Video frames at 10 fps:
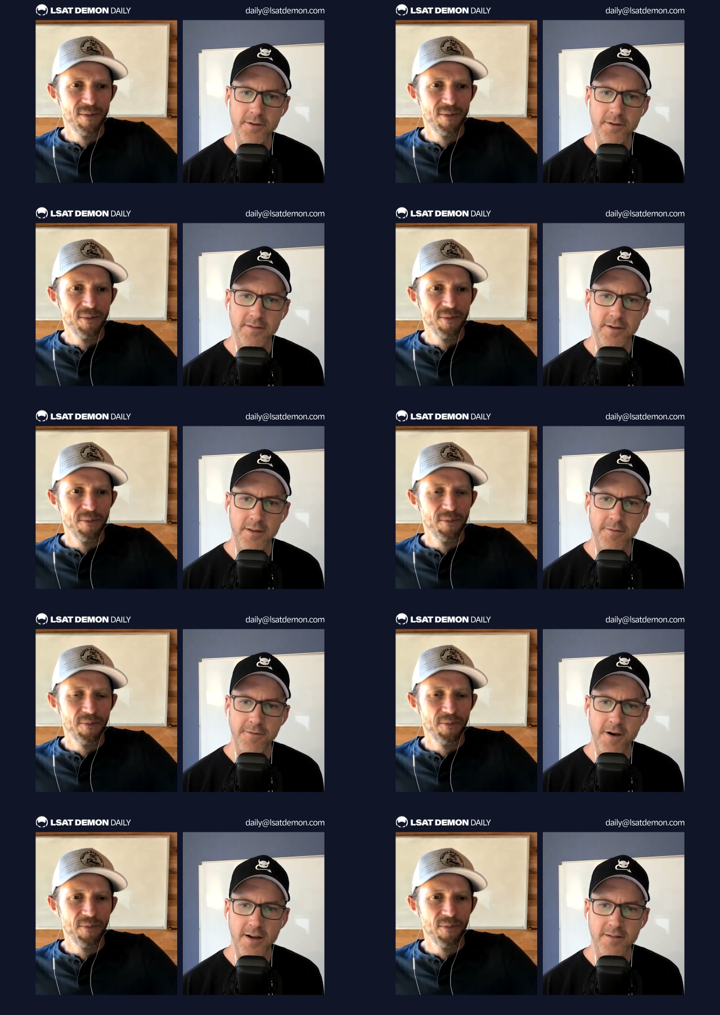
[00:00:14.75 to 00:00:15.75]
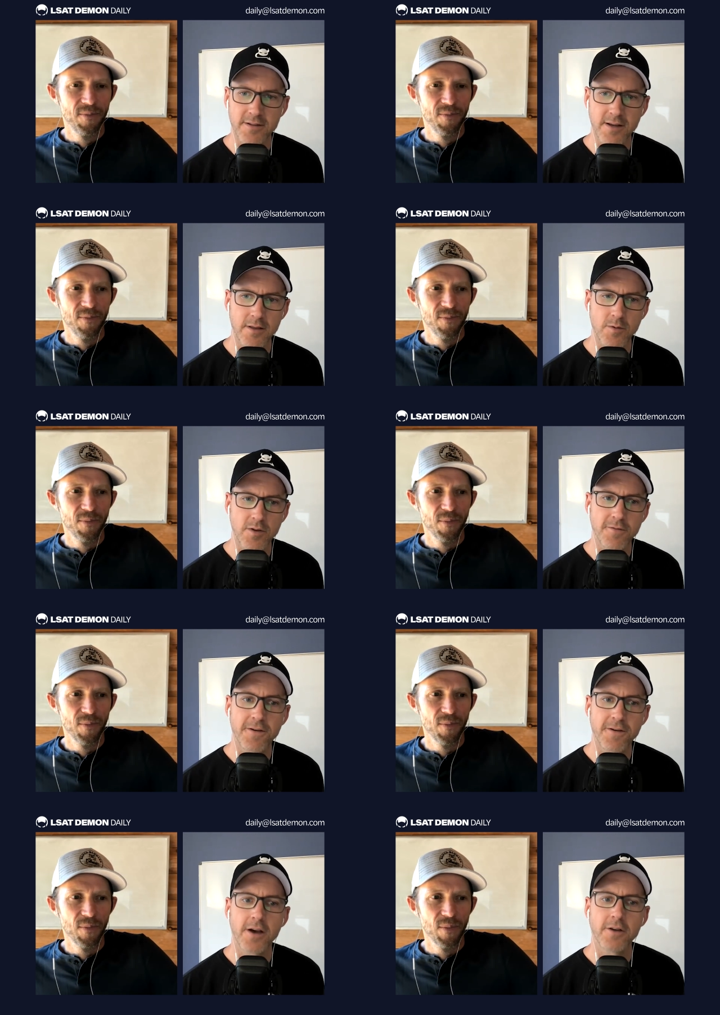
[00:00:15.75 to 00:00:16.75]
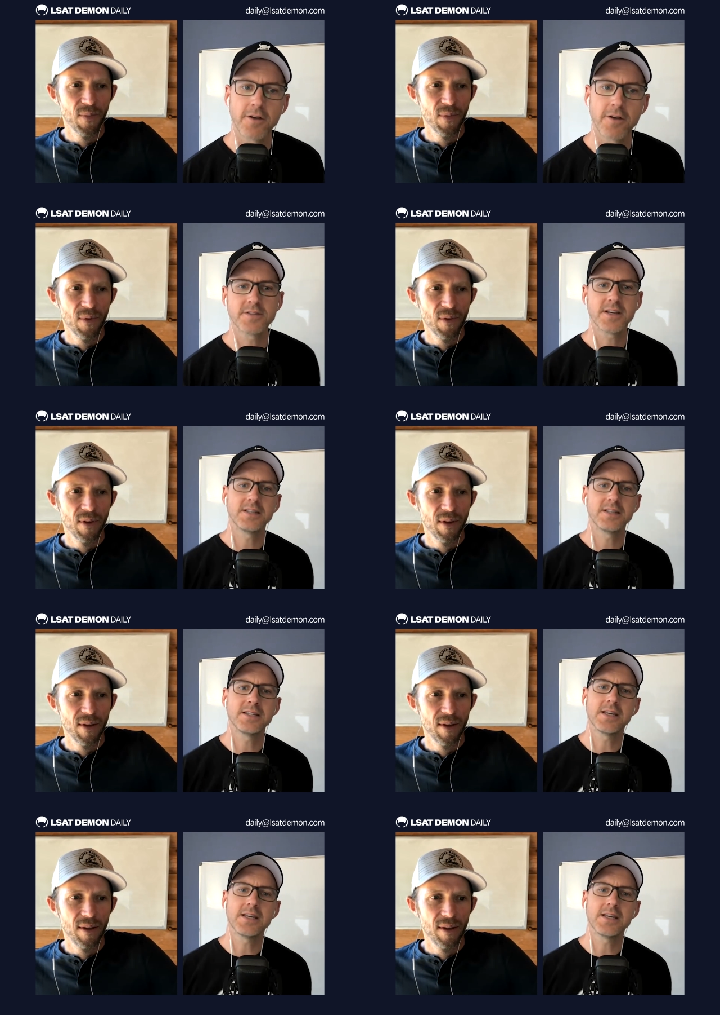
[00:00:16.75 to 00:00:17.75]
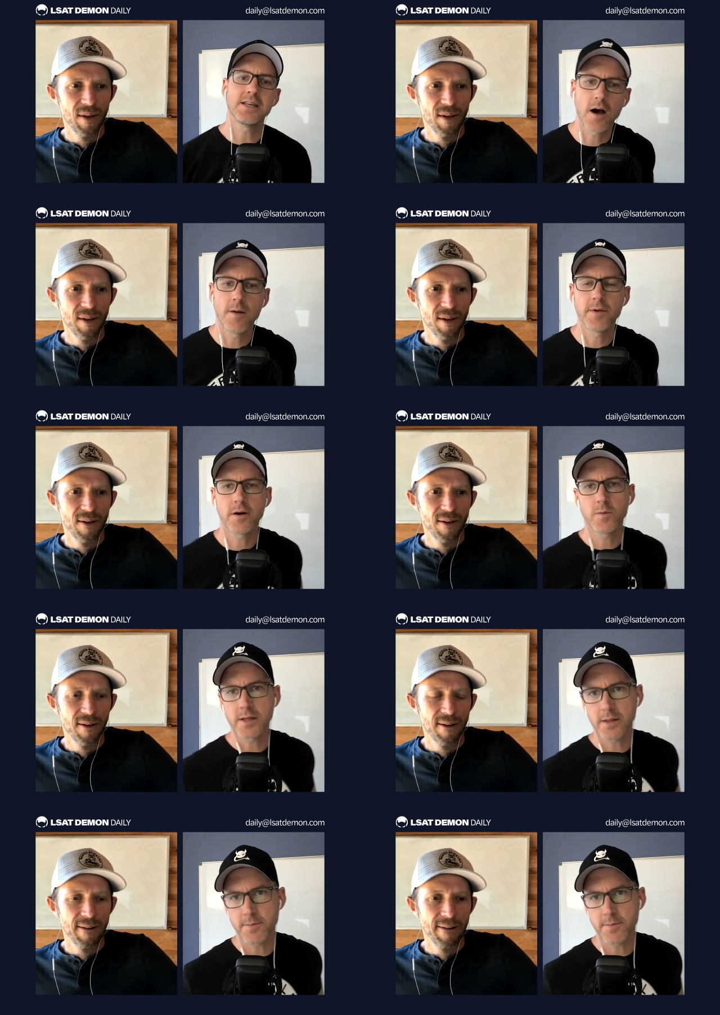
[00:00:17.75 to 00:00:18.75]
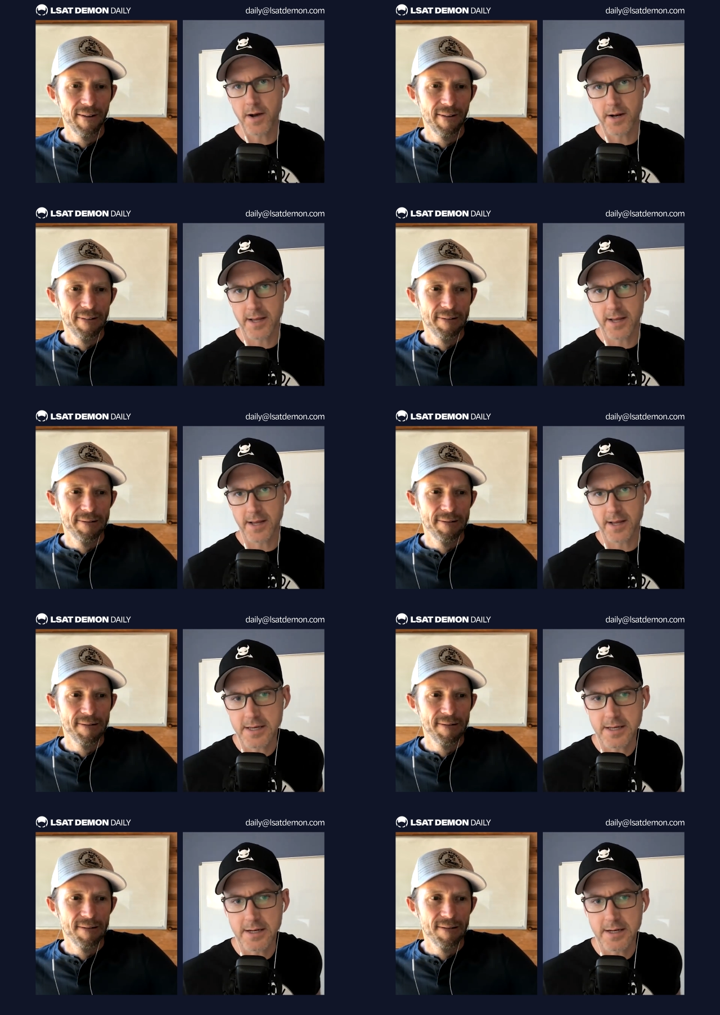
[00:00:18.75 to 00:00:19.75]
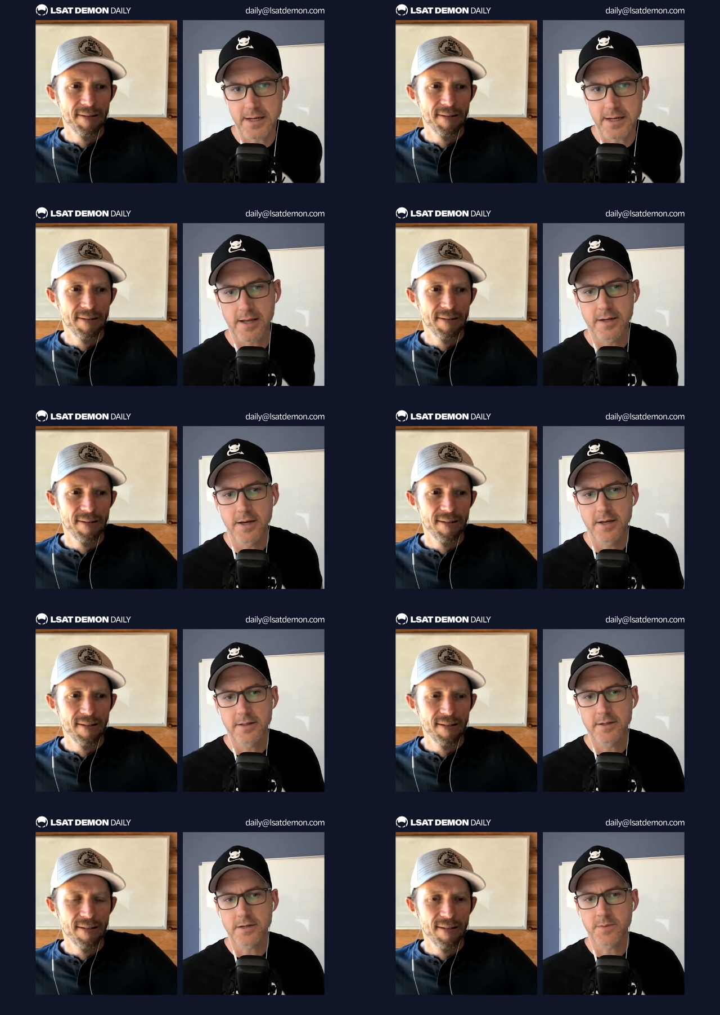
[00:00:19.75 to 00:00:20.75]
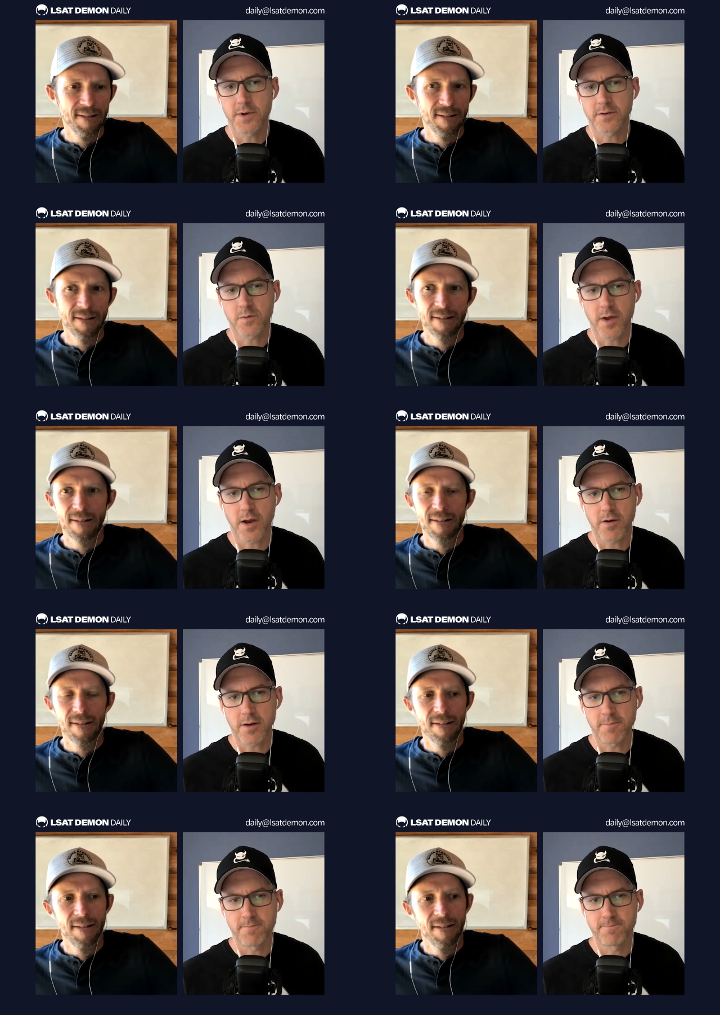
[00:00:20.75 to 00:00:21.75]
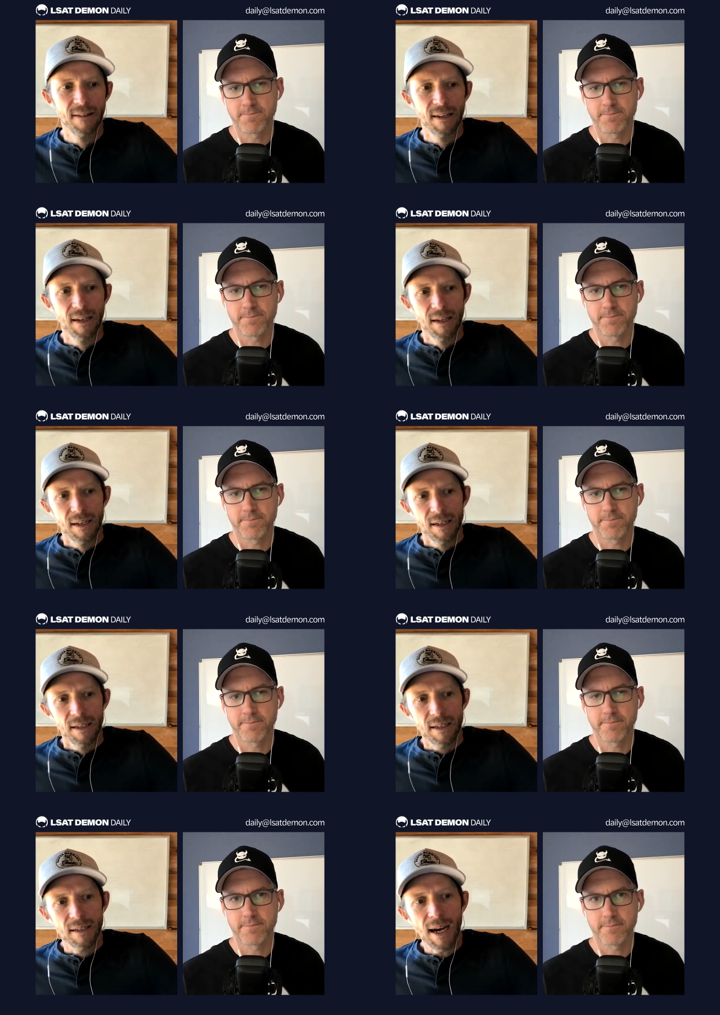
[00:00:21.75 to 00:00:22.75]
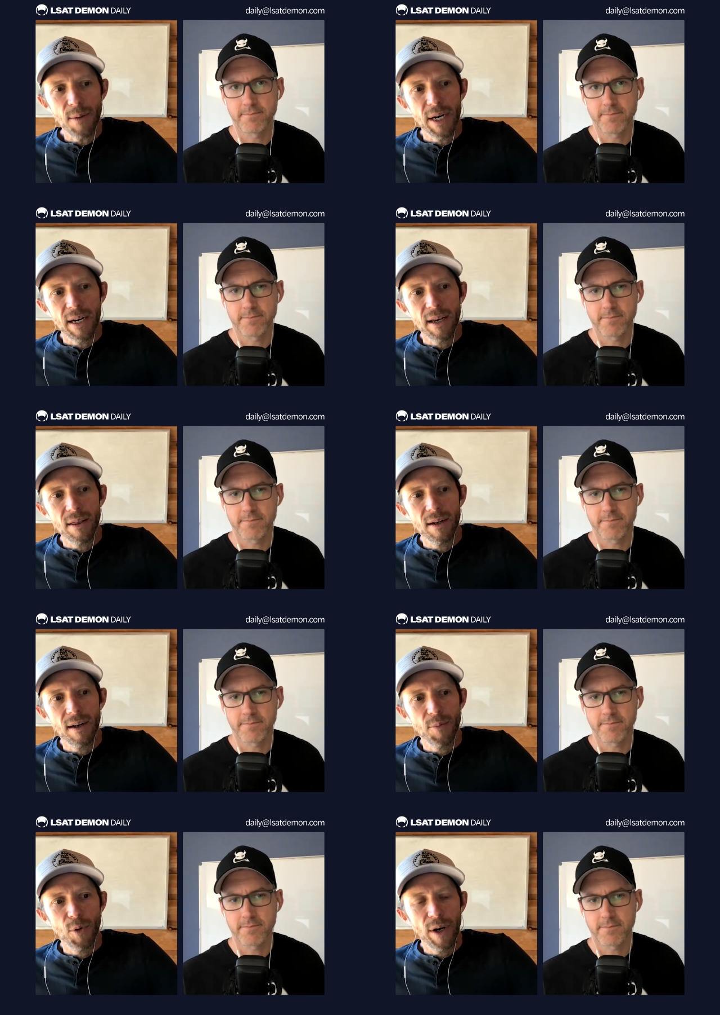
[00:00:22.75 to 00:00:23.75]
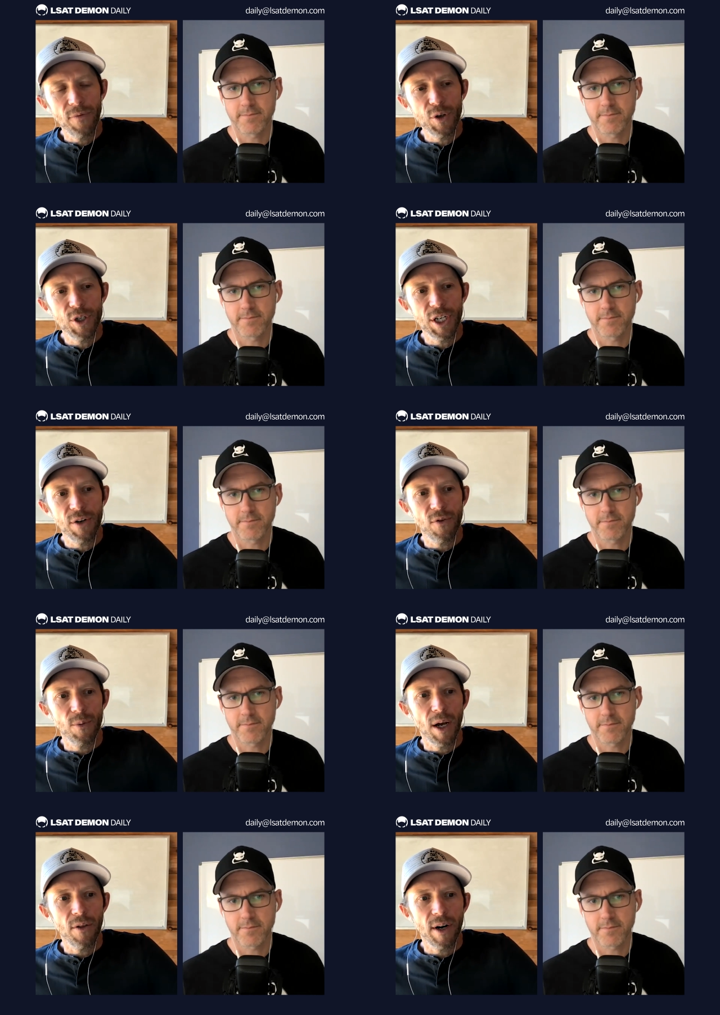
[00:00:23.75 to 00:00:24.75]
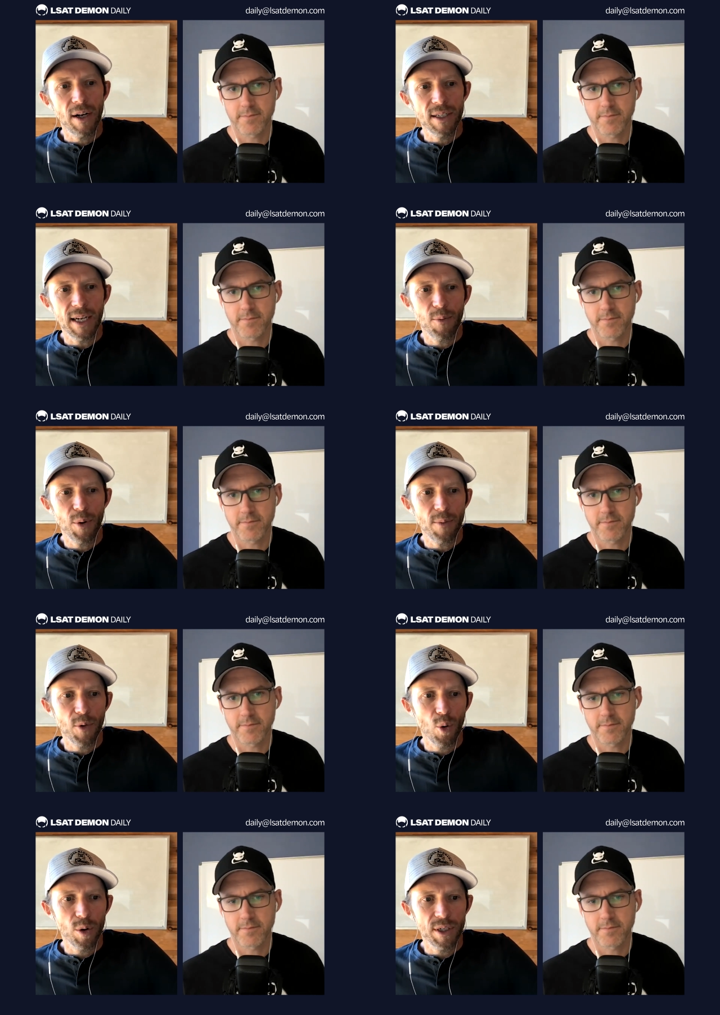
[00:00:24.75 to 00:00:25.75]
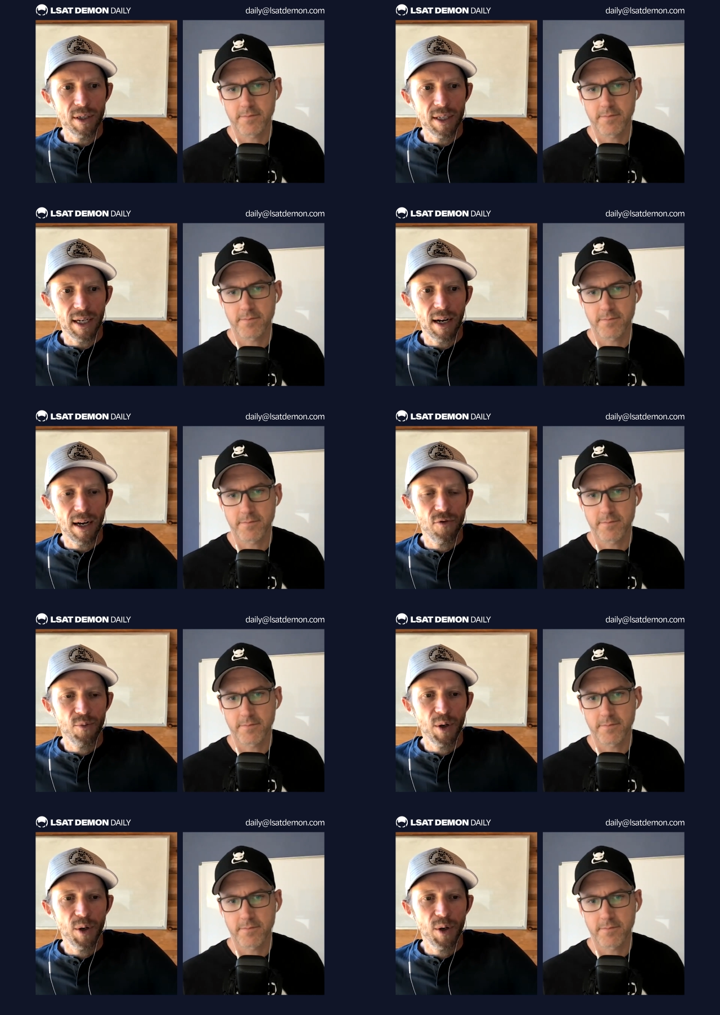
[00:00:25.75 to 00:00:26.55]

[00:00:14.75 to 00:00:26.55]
Speaker 1: that's Nathan Fox. Together we're the founders of LSATDemon.com and our weekly podcast, Thinking LSAT.
Speaker 2: This email is from Harry. It says, hi Ben and Nathan, I'm a refugee from other LSAT prep courses and I have